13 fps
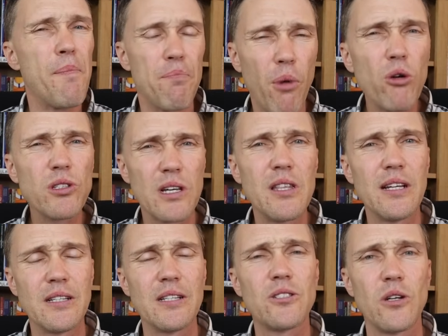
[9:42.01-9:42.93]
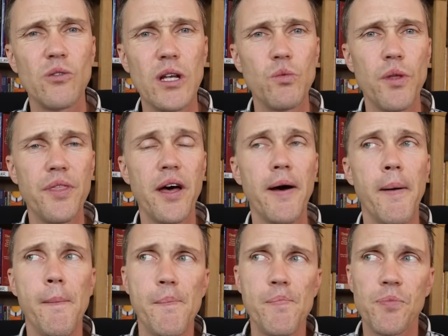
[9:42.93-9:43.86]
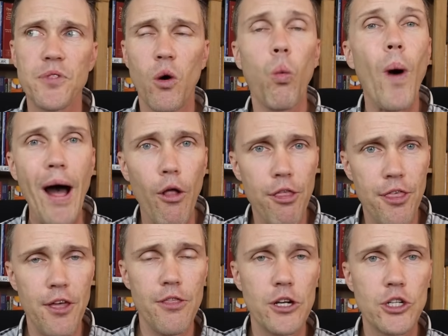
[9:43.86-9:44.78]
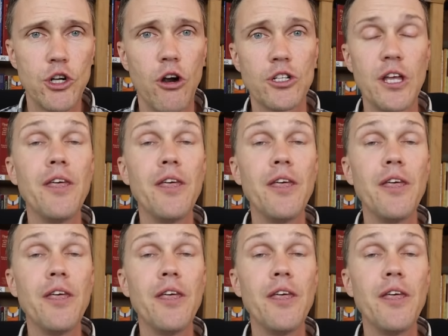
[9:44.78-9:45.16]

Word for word: Mostly they disagreed with the the wealth and the church,